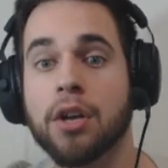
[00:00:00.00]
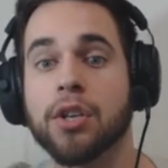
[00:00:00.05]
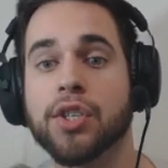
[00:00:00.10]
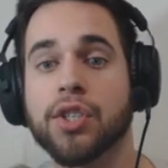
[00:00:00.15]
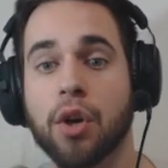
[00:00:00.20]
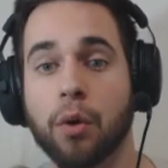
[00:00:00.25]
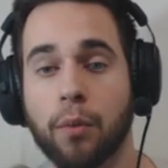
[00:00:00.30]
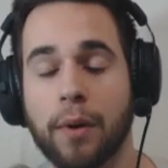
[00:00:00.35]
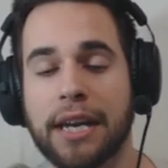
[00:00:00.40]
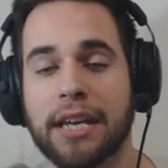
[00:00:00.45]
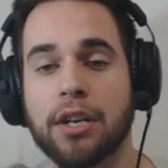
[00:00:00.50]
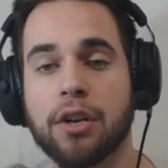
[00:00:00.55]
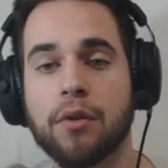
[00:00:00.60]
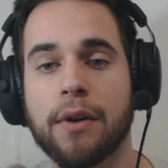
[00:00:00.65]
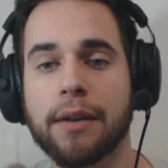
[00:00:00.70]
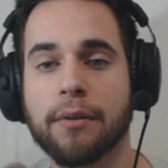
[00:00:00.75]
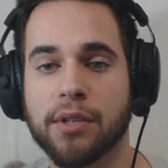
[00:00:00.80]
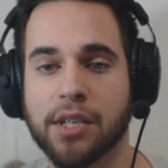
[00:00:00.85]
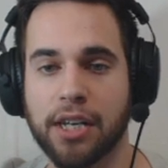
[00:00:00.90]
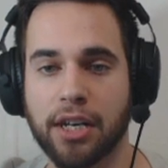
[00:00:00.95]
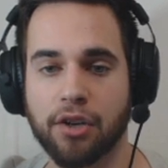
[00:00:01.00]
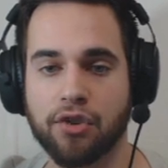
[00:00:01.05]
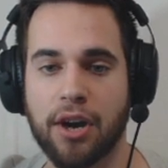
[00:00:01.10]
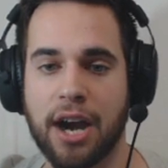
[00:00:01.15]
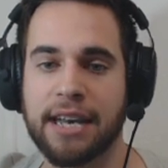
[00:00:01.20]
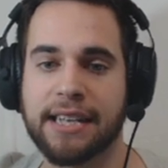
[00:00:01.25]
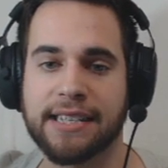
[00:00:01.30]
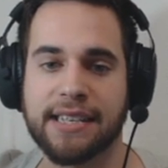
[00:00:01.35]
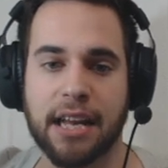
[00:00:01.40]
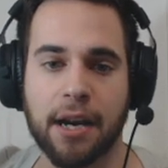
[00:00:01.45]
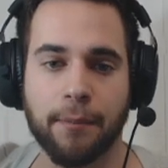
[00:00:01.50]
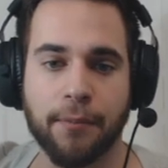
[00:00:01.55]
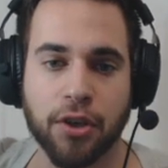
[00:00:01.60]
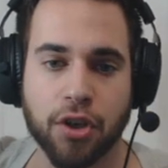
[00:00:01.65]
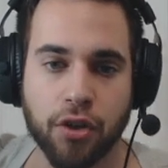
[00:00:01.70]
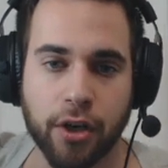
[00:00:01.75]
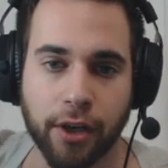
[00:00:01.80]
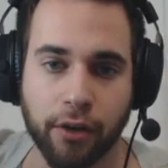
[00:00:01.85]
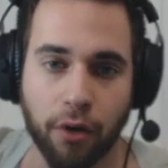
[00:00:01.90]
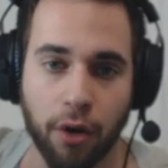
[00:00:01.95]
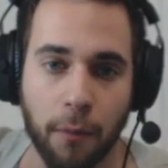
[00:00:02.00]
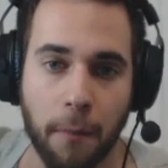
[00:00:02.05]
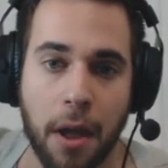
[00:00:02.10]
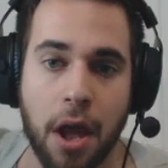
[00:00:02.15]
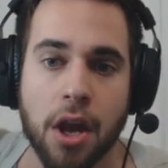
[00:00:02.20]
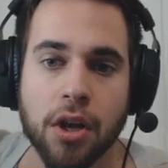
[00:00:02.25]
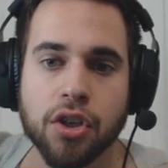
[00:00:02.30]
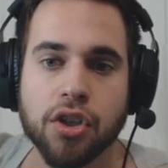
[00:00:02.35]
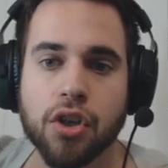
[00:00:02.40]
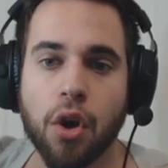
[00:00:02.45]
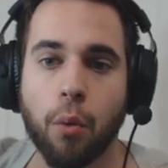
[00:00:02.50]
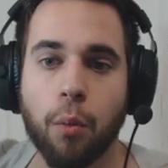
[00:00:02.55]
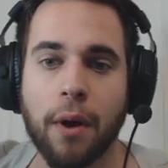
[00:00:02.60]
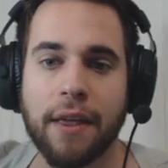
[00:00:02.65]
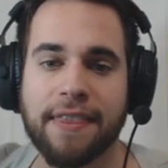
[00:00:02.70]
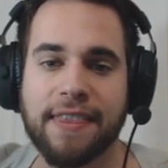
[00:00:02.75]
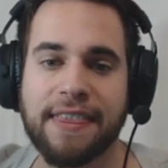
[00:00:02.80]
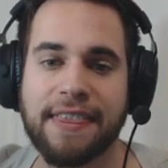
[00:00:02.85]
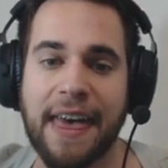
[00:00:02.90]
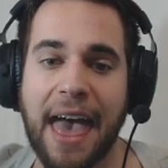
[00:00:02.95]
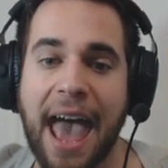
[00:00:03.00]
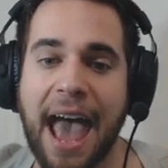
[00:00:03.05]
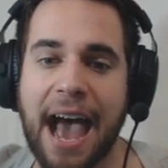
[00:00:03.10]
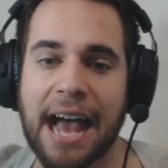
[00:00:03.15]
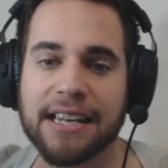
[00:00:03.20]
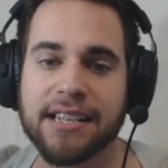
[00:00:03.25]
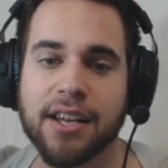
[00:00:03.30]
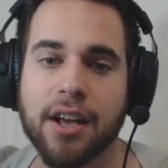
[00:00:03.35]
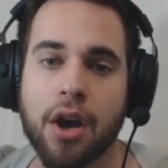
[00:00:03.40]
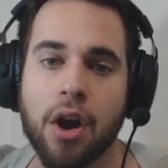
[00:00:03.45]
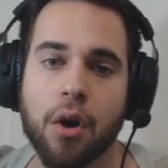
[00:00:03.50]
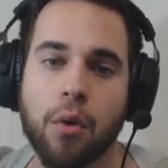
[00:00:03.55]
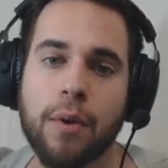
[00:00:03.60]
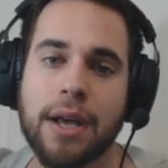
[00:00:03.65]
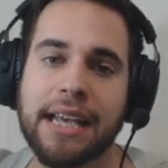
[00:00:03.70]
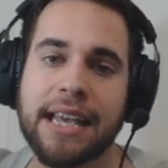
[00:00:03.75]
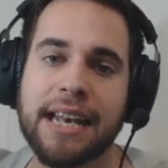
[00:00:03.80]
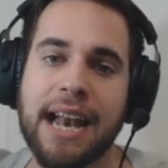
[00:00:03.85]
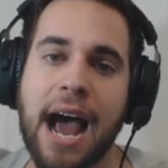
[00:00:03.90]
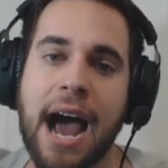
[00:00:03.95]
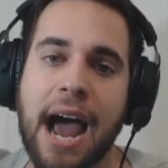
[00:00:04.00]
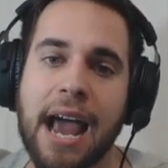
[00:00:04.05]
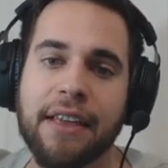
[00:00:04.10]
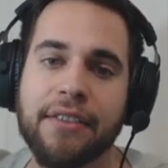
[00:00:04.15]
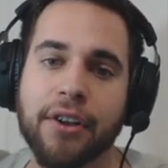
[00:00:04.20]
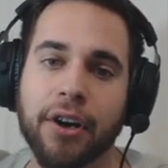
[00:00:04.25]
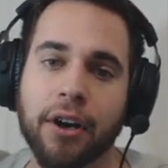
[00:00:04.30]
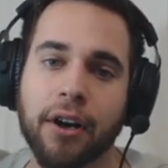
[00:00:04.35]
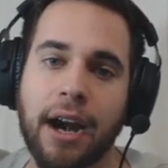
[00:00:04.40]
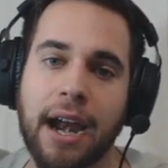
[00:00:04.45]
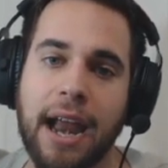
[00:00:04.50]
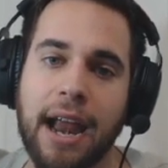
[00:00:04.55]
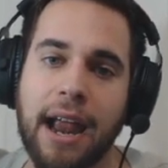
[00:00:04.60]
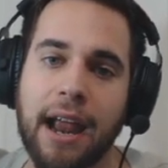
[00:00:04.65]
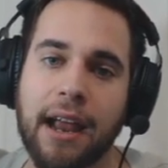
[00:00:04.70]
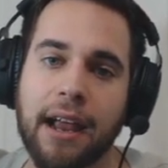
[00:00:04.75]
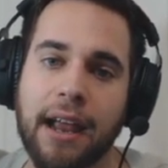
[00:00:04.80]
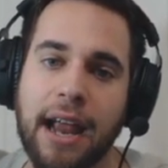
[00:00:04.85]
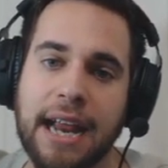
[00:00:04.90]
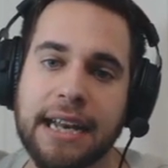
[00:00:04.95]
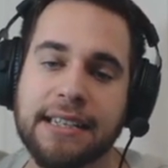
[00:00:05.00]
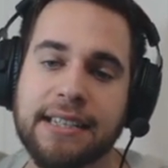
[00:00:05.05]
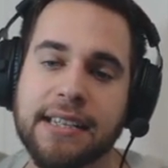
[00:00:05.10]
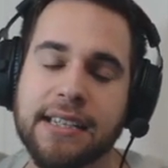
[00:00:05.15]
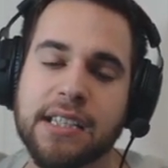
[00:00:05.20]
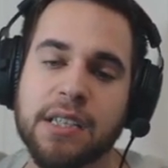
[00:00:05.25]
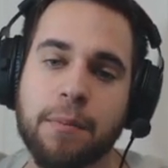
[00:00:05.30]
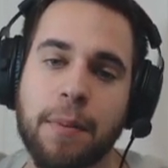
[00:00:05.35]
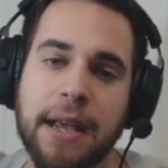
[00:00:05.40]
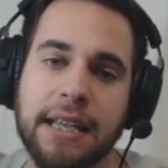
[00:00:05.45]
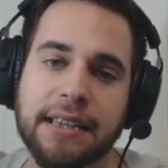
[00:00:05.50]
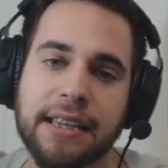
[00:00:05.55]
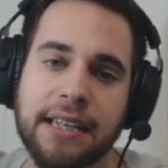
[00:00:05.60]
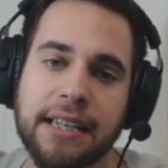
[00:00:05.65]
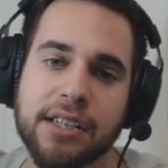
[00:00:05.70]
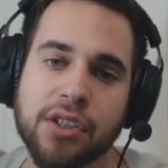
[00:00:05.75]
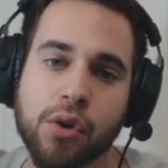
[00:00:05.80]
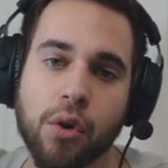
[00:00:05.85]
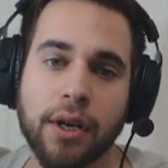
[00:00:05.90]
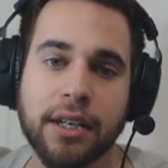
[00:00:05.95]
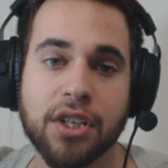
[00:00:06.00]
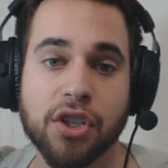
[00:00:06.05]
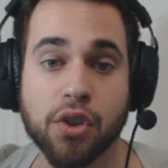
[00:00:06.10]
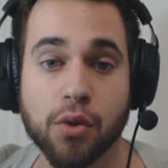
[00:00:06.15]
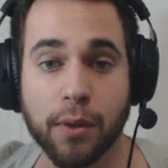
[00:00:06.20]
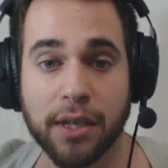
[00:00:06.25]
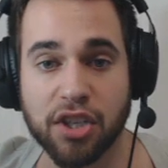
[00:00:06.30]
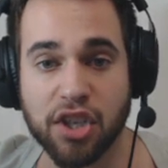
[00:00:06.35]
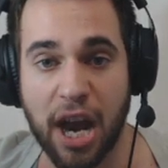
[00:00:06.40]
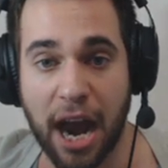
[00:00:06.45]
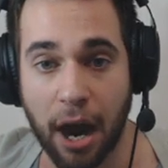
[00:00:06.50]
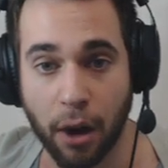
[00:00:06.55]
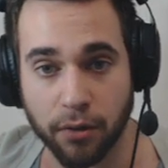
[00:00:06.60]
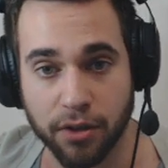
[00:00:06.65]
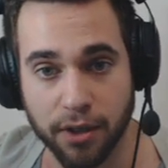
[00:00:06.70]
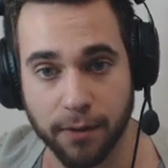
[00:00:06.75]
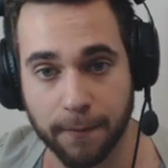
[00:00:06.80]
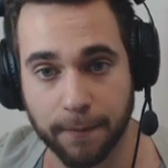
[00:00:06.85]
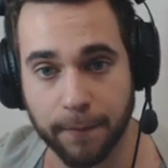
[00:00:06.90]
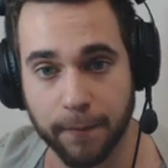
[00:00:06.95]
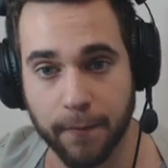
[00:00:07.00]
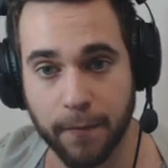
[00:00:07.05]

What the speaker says: So we knew he was going to try to set up the Trick Room. So with that, we can either anticipate that he's going to switch out